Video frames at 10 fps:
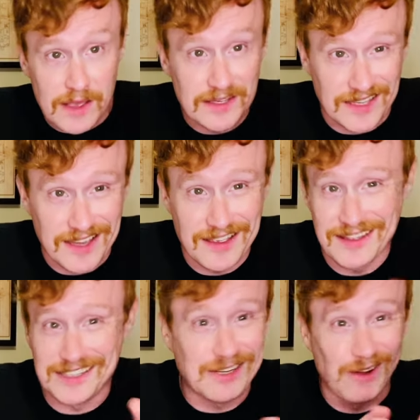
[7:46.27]
See,
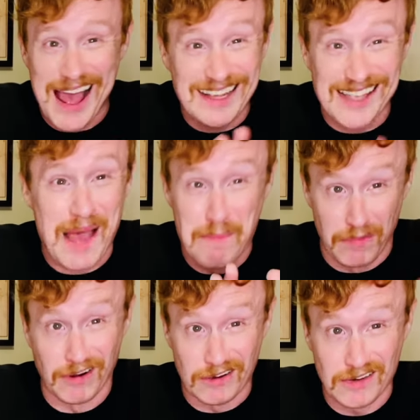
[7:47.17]
it still has that
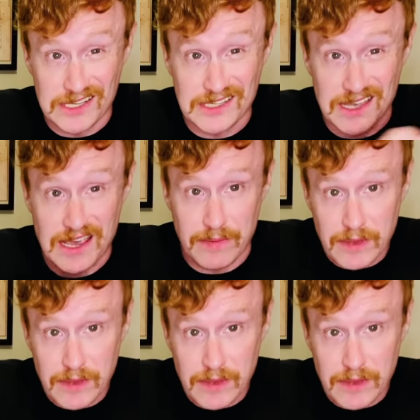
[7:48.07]
murderous theme,